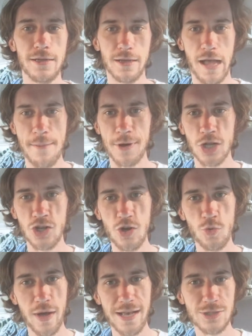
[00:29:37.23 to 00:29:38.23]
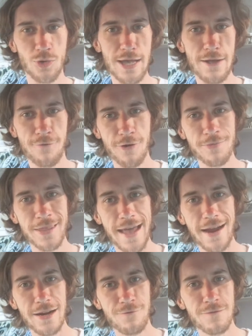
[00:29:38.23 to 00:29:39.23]
I'm a good ways away from the
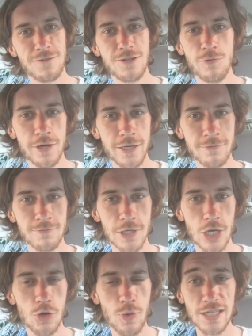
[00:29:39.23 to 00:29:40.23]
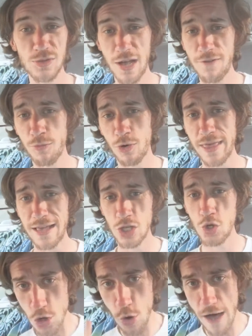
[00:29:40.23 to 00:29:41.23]
Area 51. Good ways away from where that
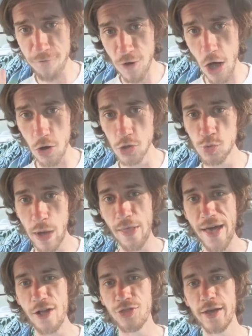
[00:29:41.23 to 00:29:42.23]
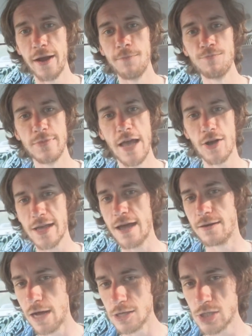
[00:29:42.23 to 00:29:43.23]
UFOs while out there. Now again,
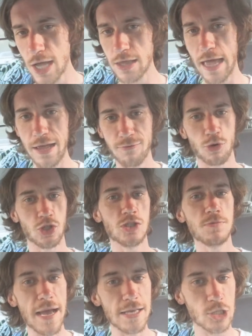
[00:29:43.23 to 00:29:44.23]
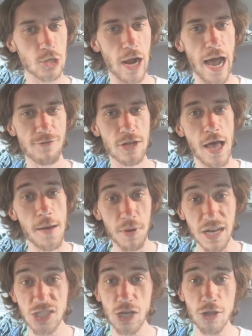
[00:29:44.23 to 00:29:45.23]
I'm not saying any of them were spacecraft, but
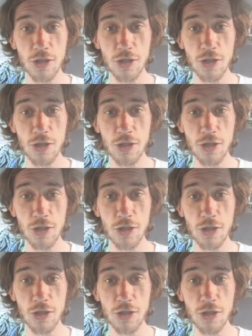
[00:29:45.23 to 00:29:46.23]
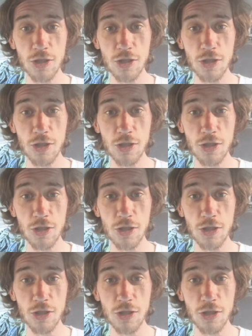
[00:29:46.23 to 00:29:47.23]
I saw 3. And the first one I didn't
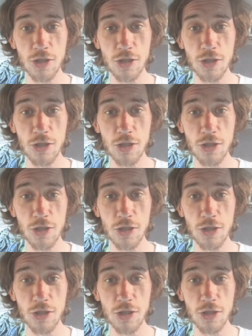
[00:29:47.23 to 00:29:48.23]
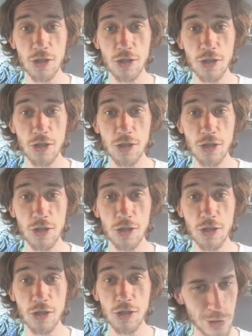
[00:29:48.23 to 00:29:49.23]
get on film, but I felt like that was
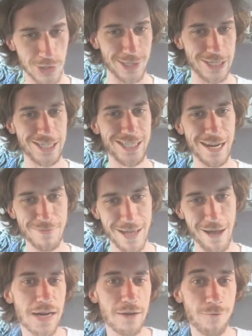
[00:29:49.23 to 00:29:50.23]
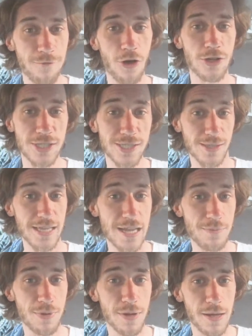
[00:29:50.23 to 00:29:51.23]
the most legitimate of to fall
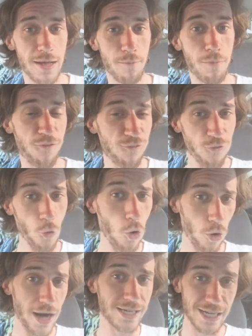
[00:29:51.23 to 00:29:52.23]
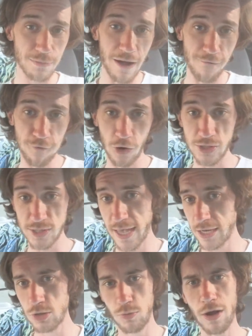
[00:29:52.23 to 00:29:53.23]
asleep before I did my first, like,
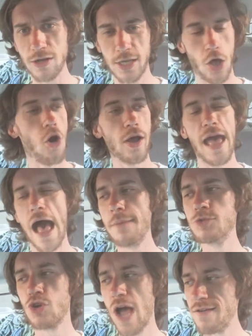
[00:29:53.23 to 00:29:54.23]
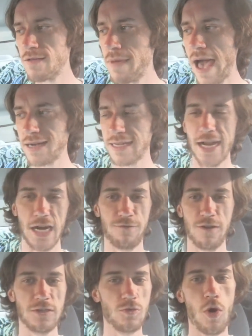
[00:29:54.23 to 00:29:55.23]
where I was like, okay, I'm driving back to Area
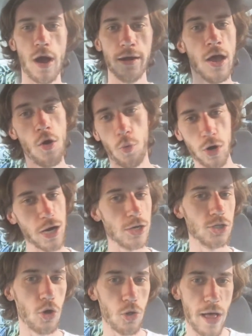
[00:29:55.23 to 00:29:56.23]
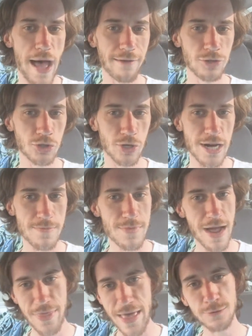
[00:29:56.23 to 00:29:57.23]
51. We're going to do a live stream.
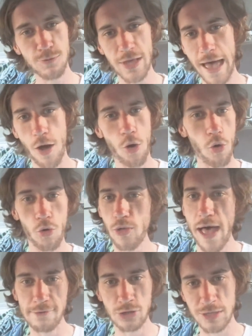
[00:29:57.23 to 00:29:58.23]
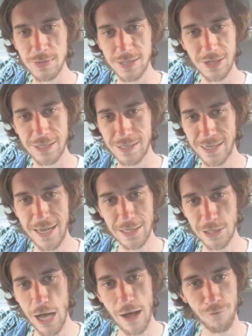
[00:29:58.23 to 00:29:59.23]
And that's where that whole live stream series
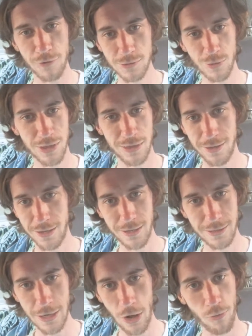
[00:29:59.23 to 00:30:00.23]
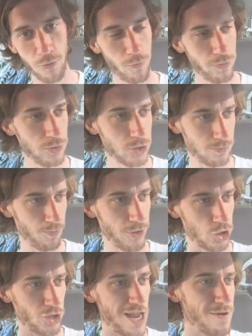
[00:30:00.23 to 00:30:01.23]
kicked off, was with the, the
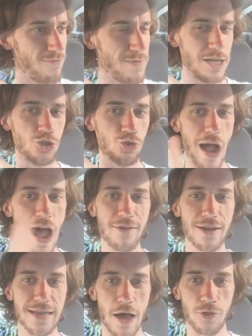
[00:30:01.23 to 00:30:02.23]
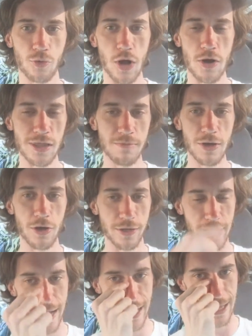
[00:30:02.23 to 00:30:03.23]
stream of me driving down the road in the middle of the
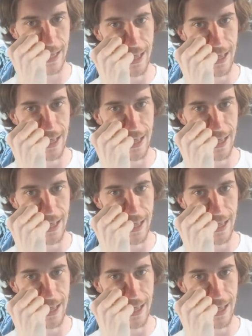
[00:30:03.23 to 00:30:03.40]
night.